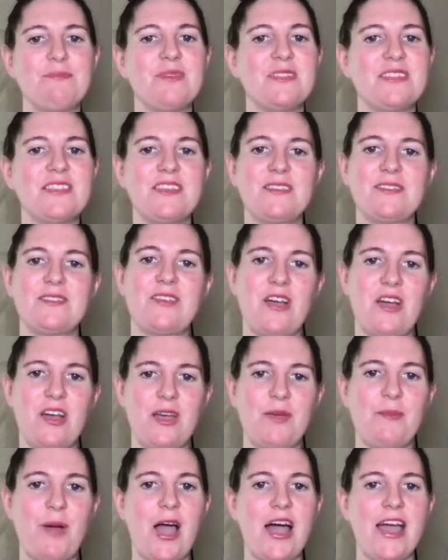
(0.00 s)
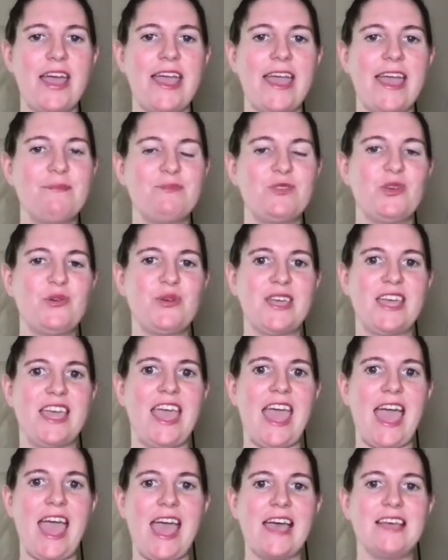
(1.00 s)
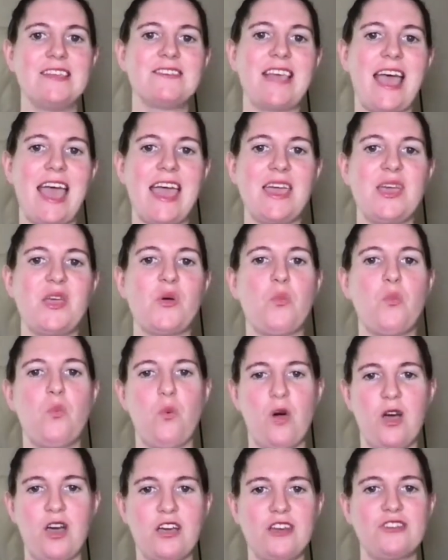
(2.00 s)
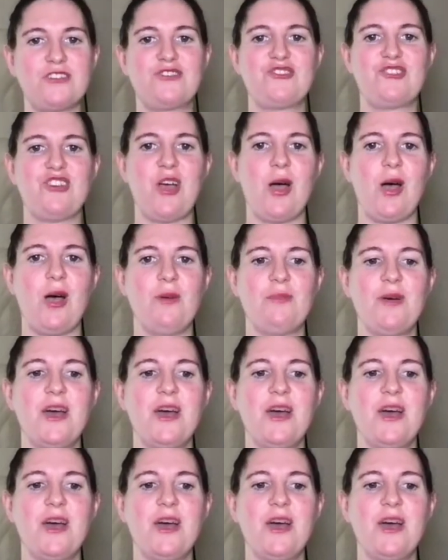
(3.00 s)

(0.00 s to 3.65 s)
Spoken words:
but this time I am doing it as a workshop.